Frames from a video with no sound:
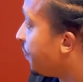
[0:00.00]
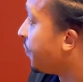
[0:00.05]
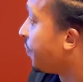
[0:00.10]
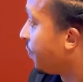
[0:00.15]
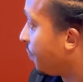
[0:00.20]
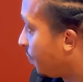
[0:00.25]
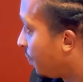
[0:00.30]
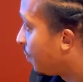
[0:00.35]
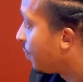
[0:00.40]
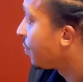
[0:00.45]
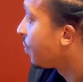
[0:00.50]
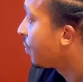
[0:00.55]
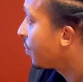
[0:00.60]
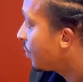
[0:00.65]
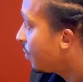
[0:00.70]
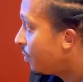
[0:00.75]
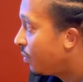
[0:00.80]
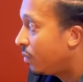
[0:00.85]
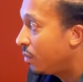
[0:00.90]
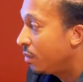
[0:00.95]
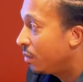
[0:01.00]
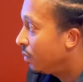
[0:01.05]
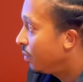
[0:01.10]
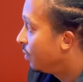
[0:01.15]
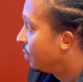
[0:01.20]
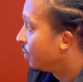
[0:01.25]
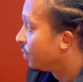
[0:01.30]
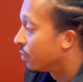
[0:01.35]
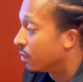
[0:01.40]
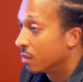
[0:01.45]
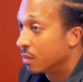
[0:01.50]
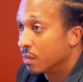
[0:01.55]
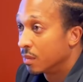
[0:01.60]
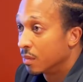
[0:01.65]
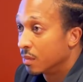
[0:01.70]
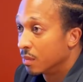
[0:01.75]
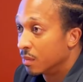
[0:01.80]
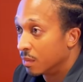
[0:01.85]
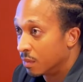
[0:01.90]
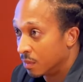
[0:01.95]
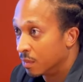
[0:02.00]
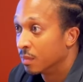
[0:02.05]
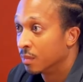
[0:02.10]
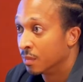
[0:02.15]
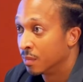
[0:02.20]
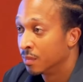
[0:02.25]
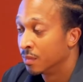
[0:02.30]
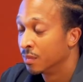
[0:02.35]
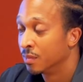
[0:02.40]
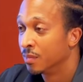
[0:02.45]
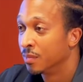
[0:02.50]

What I want to leave everyone with is